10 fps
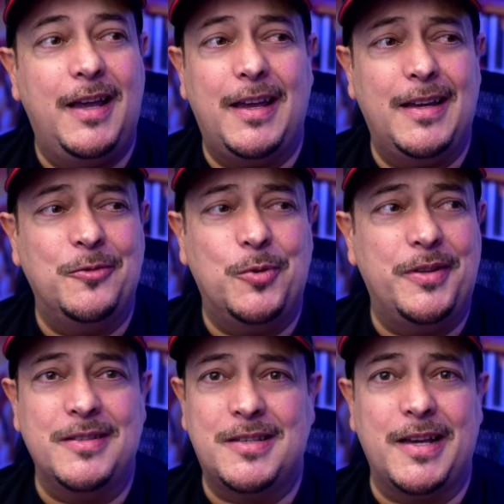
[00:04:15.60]
and
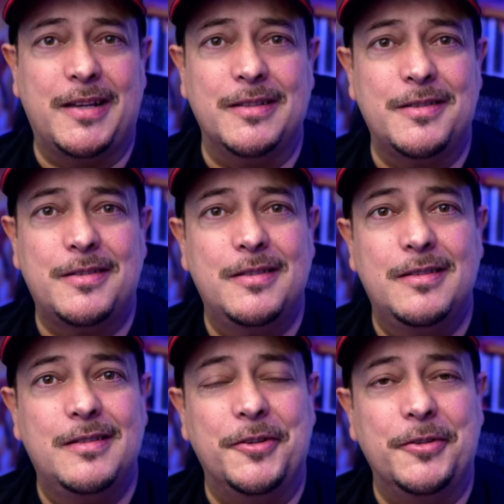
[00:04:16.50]
within seconds.
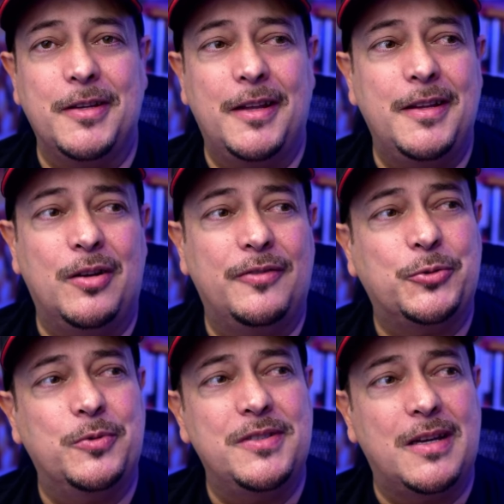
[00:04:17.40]
You know, and then
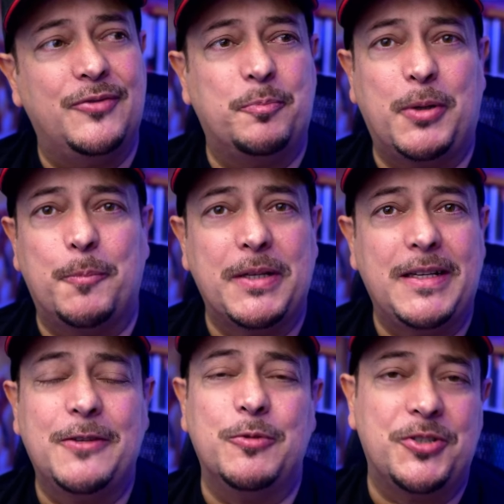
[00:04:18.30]
afterwards I have to
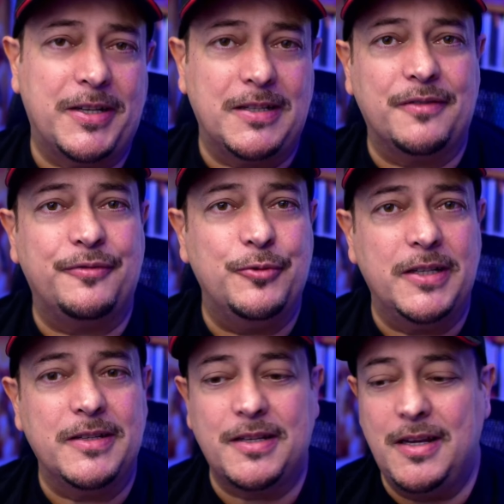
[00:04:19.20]
populate it, which takes a few
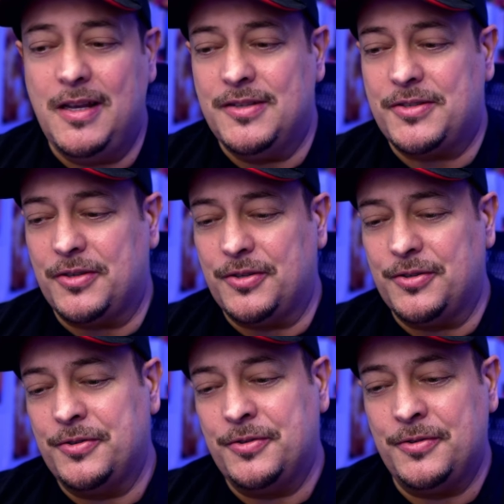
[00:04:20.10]
days.
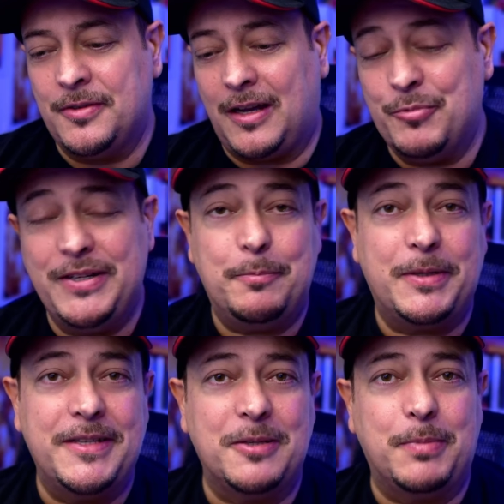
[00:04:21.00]
So I'm really
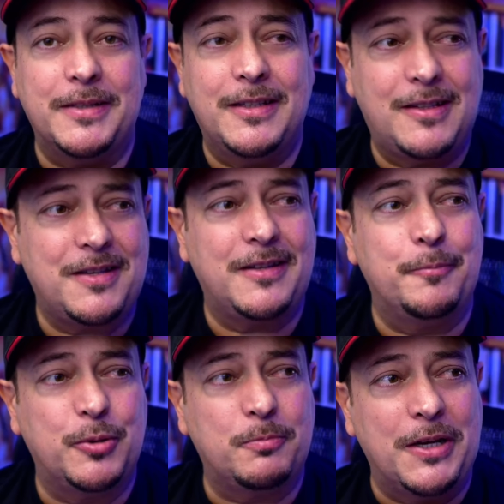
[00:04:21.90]
pleased about that, because I
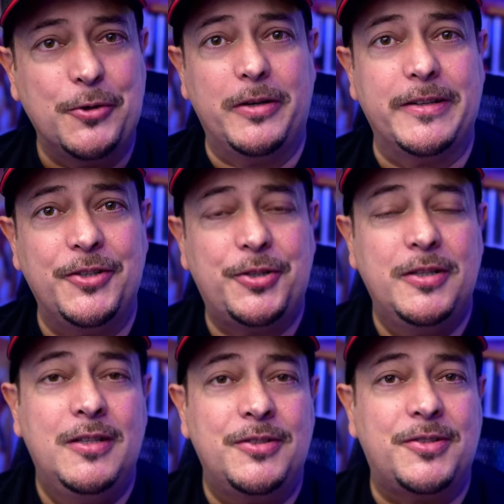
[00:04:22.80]
can put my knowledge
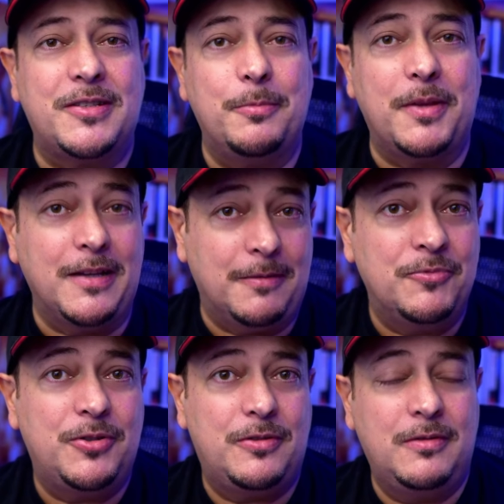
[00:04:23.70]
to something
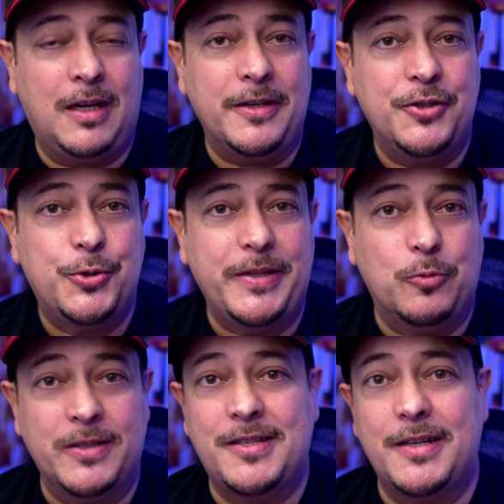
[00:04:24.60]
I enjoy
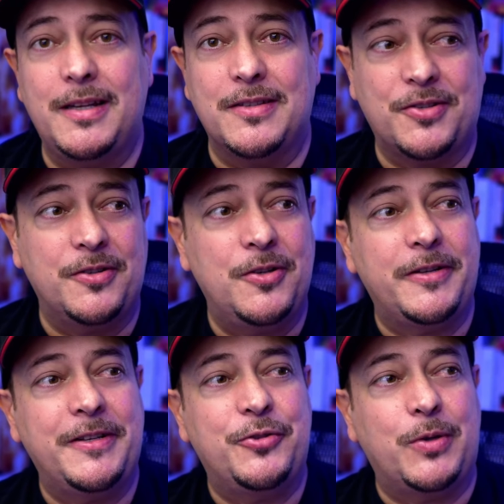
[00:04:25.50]
once again. So not
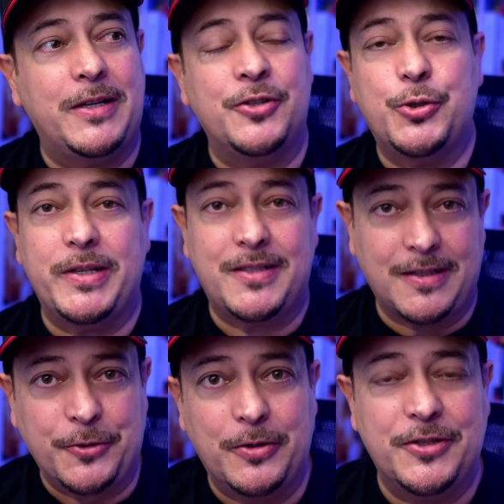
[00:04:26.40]
only do I enjoy
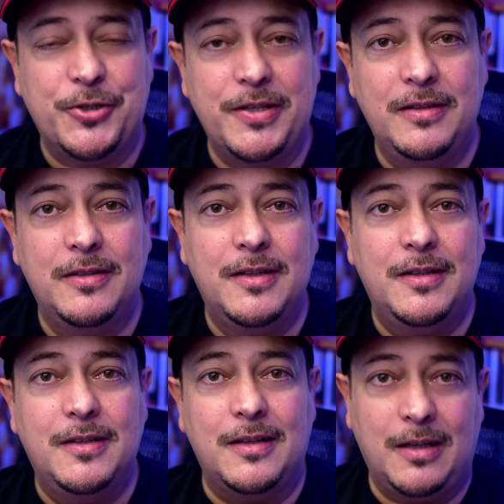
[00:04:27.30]
technology,
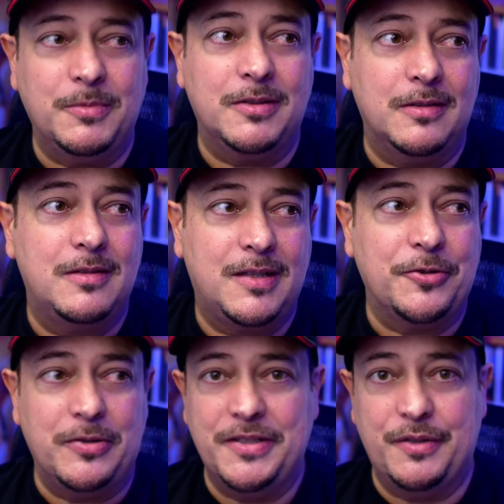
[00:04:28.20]
and I'm a
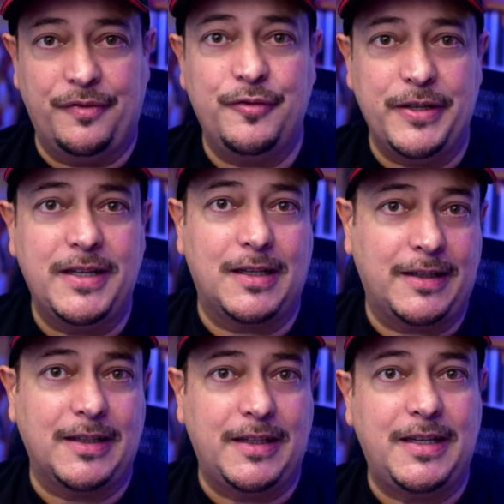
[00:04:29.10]
technology freak,
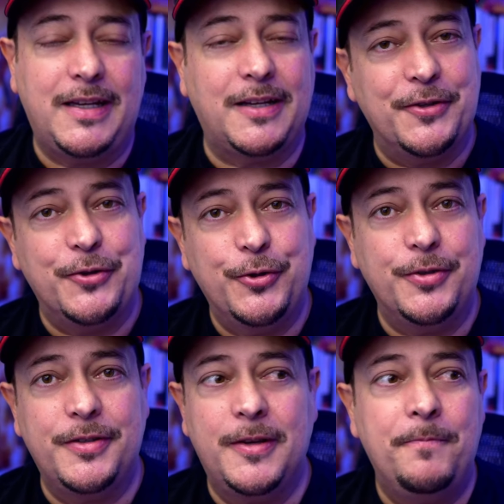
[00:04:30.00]
like a geek and a nerd,